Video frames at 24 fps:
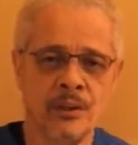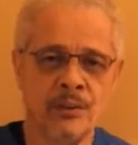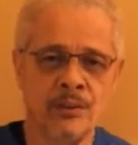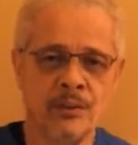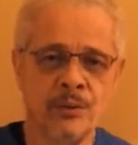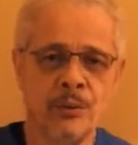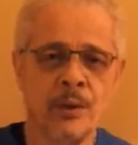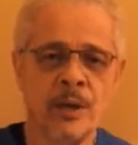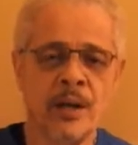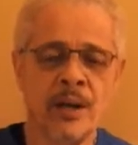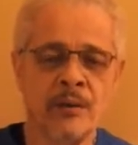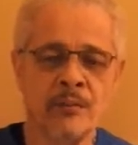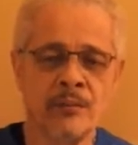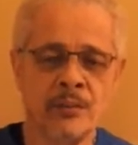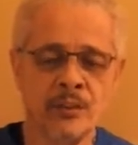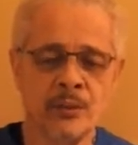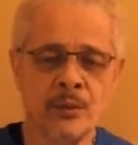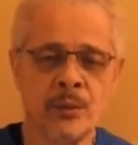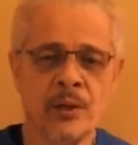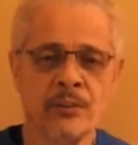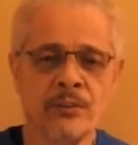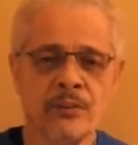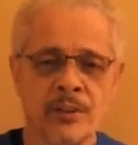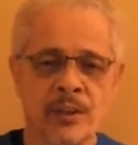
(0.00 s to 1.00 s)
You will have a
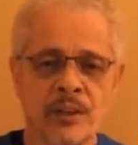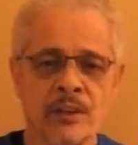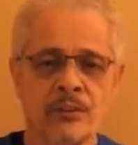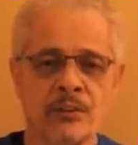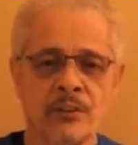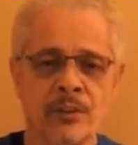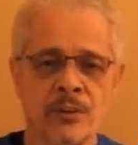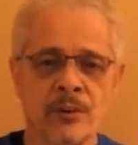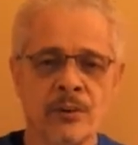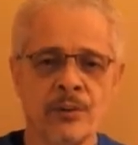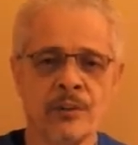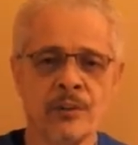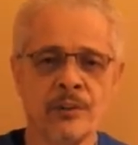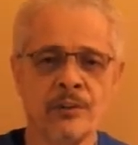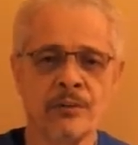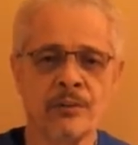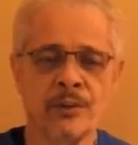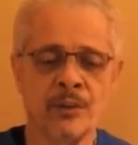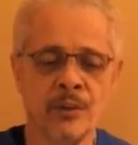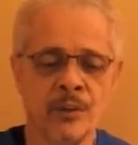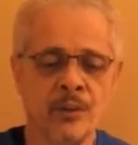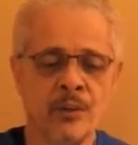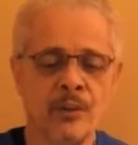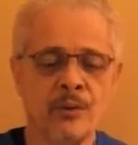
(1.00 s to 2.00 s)
USA attorney
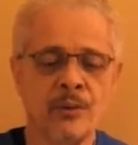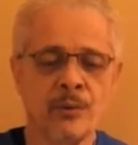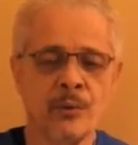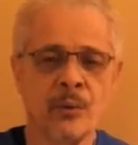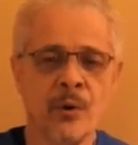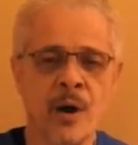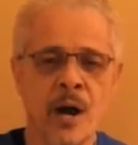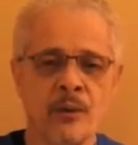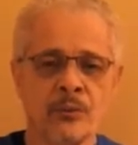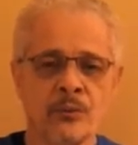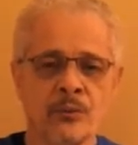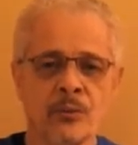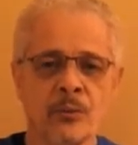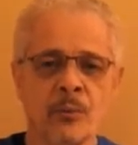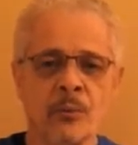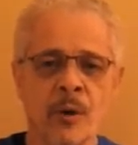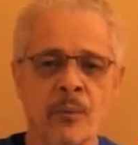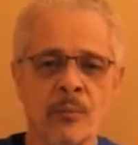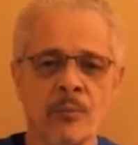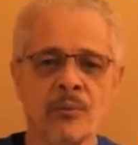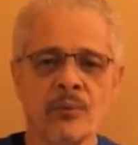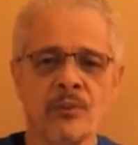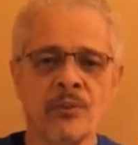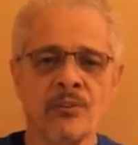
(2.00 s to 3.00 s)
throughout your
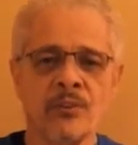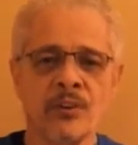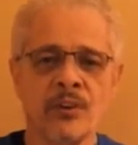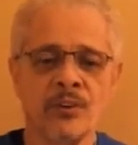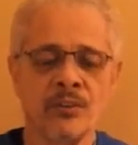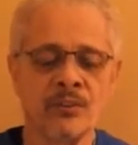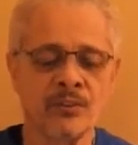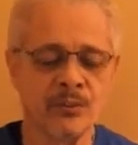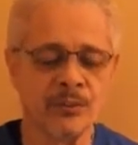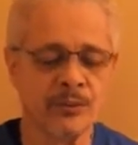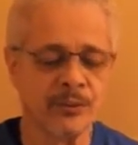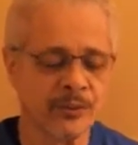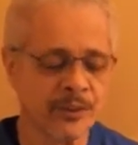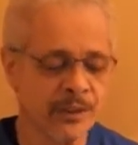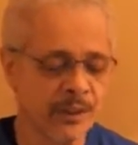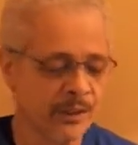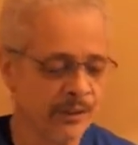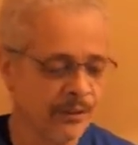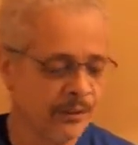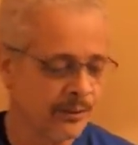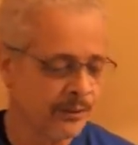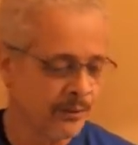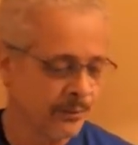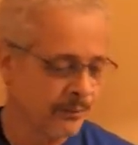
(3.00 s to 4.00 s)
representational
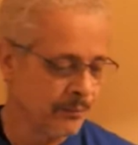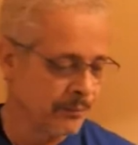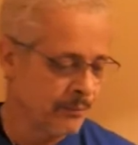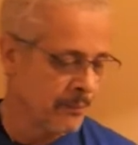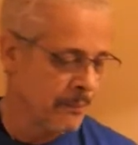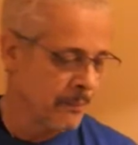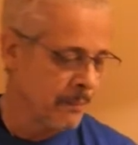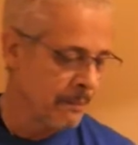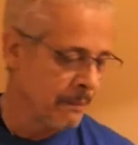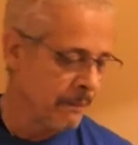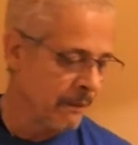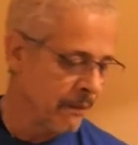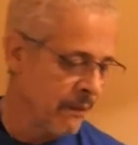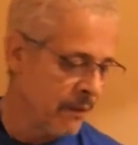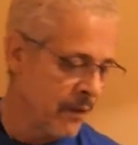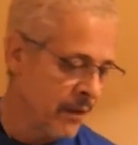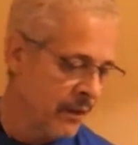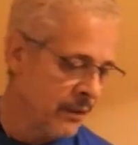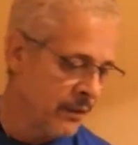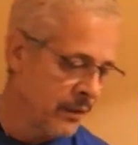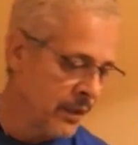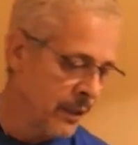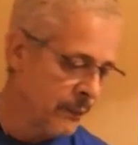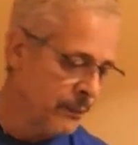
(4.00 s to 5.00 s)
needs.
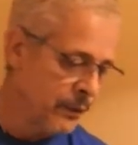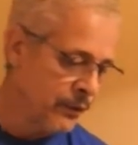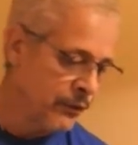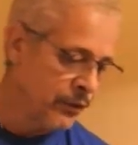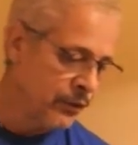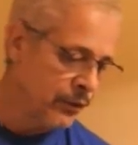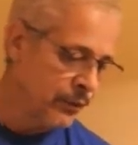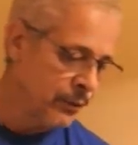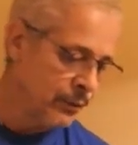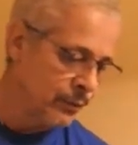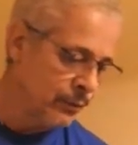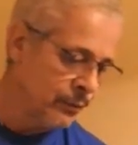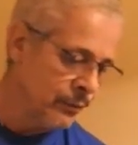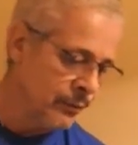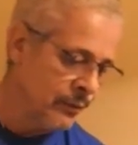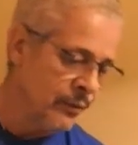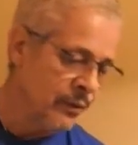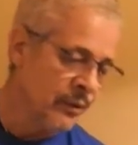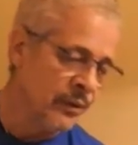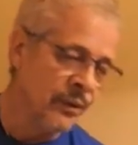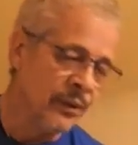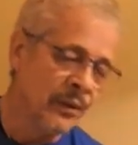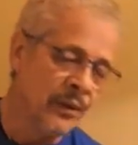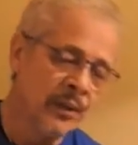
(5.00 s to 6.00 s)
Number 2,
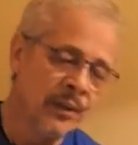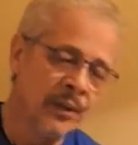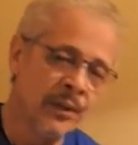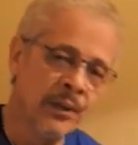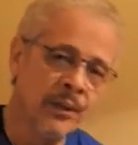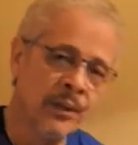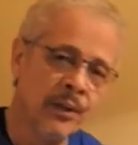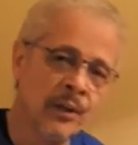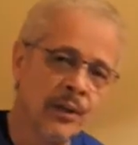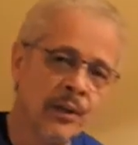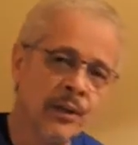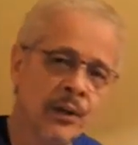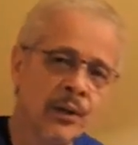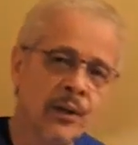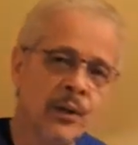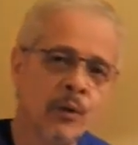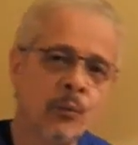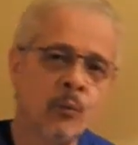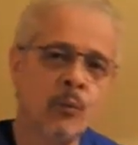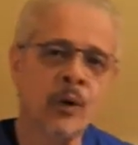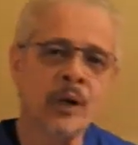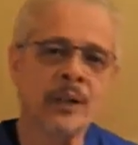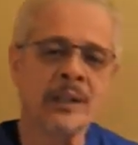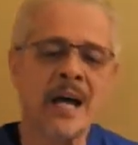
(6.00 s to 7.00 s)

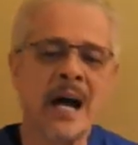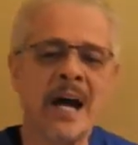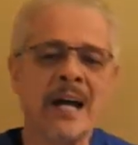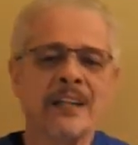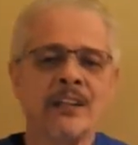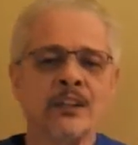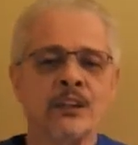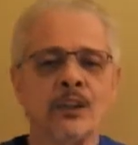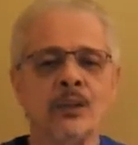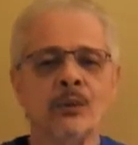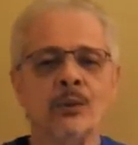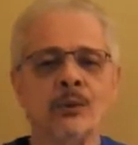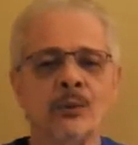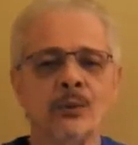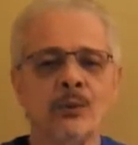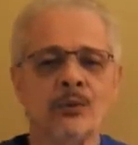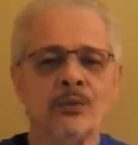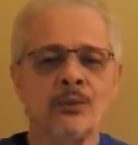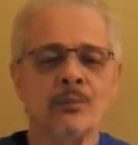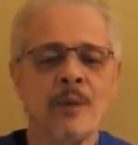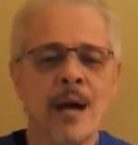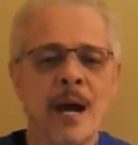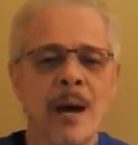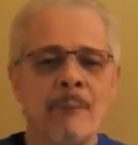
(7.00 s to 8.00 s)
will I
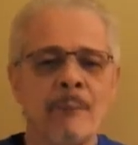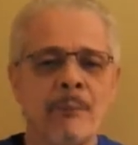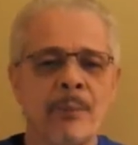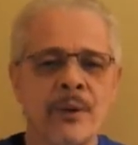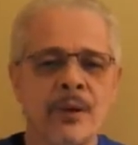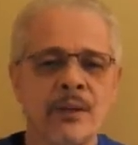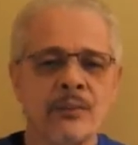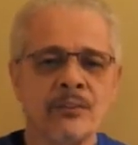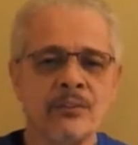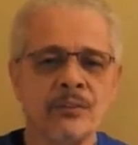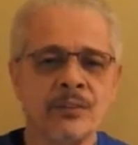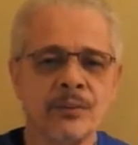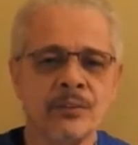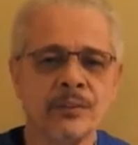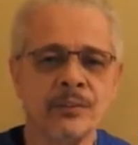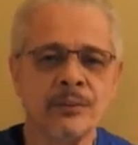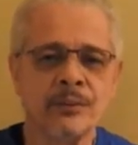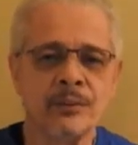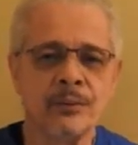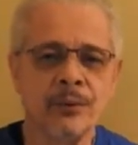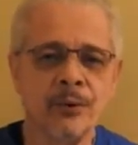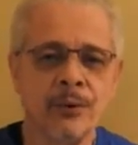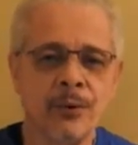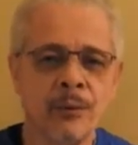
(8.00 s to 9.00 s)
lose my pension
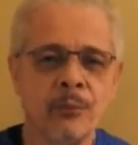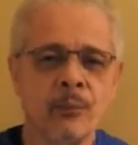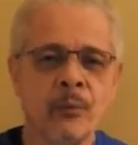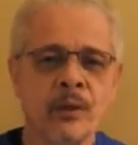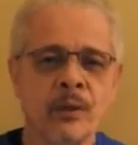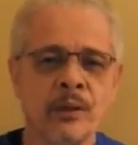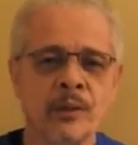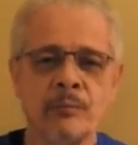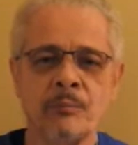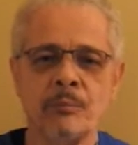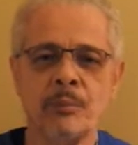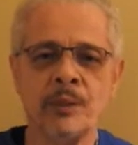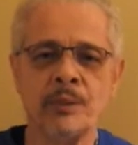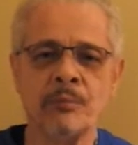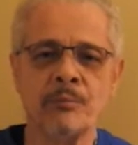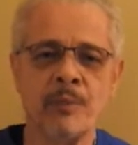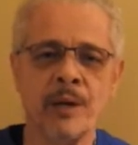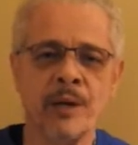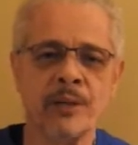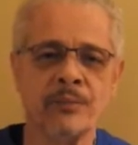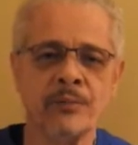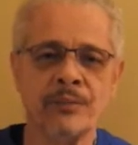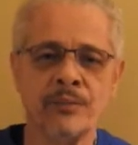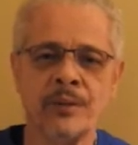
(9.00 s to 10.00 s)
or will it be
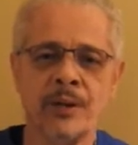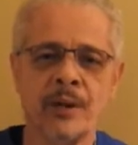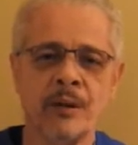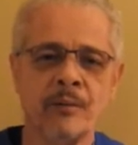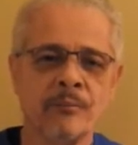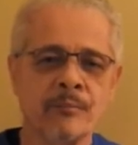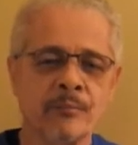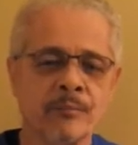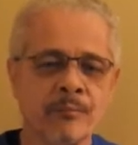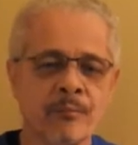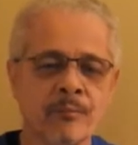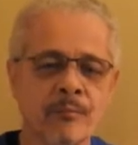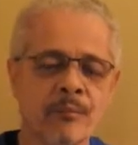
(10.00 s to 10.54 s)
messed up?